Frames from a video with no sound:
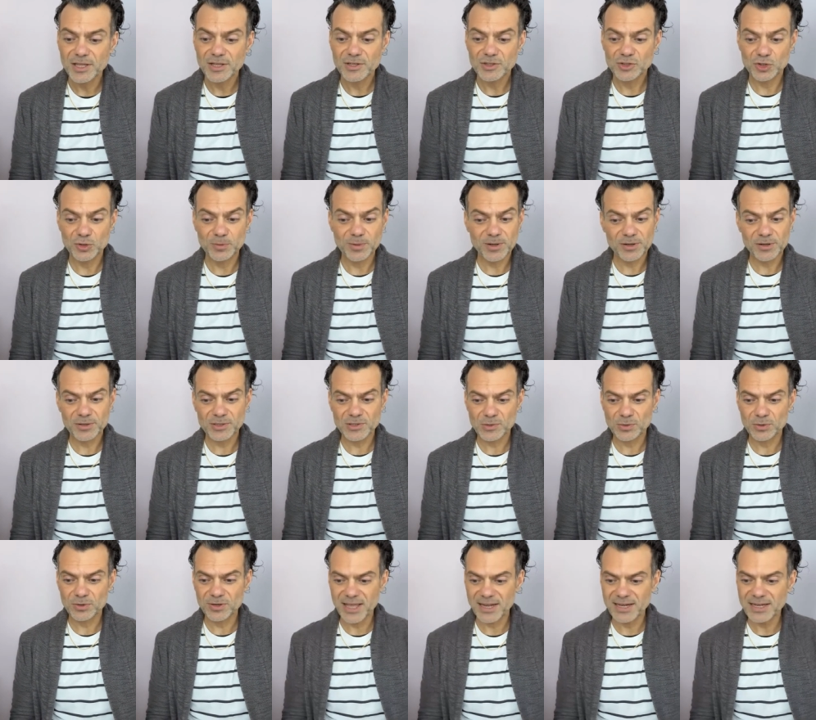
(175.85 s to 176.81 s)
Tuberose
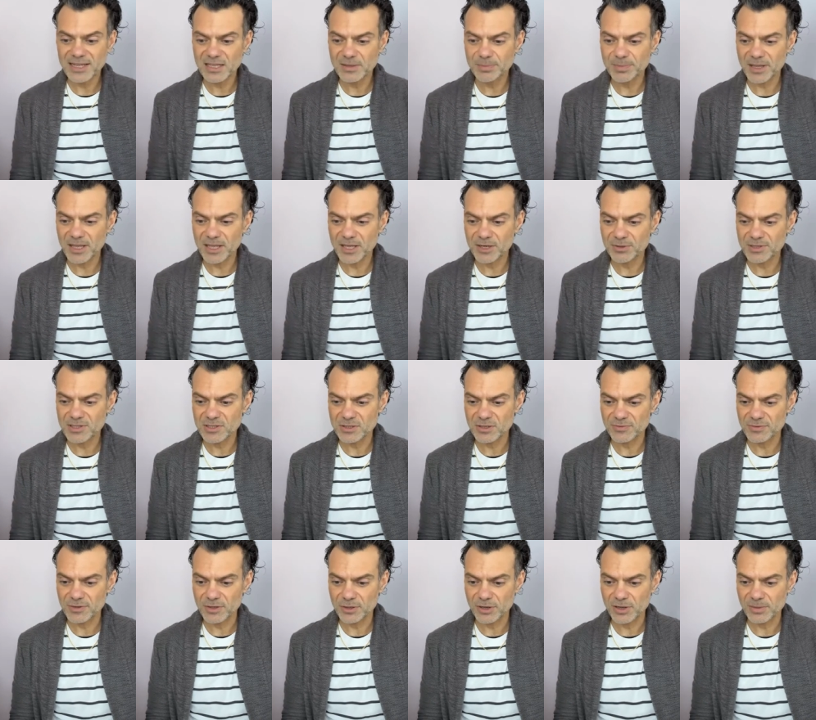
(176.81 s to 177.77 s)
Organique by
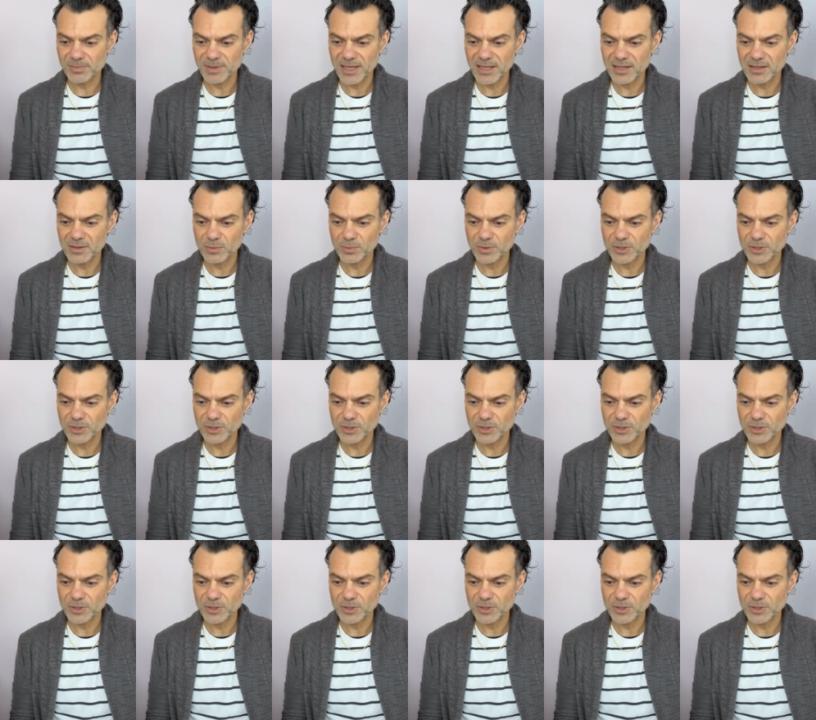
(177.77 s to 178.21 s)
Christophe Laudamiel,